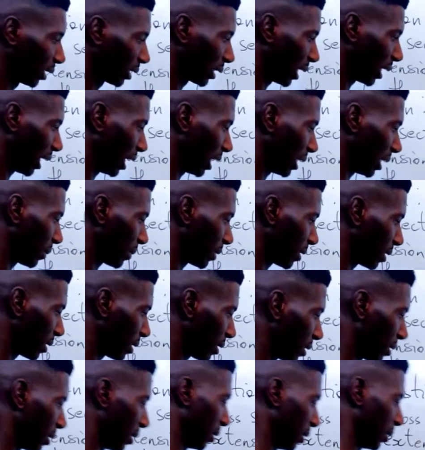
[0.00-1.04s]

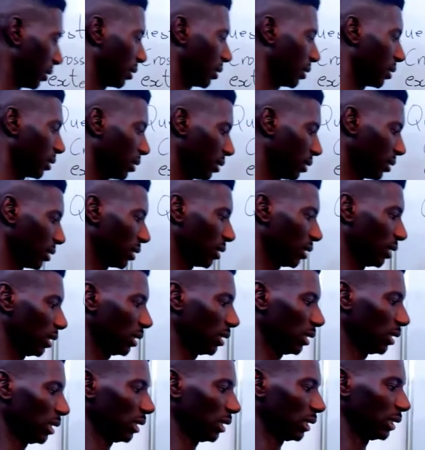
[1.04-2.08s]
times
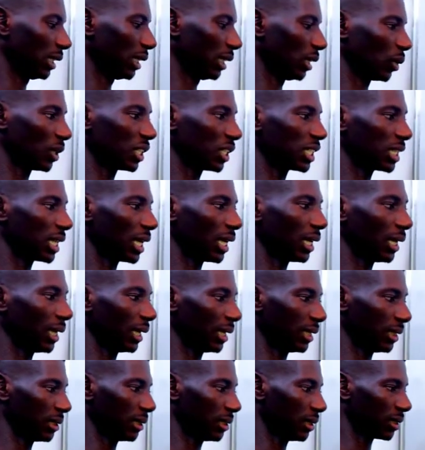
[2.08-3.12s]
the original
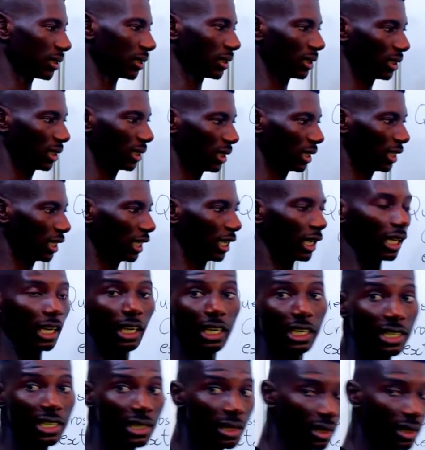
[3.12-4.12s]
length is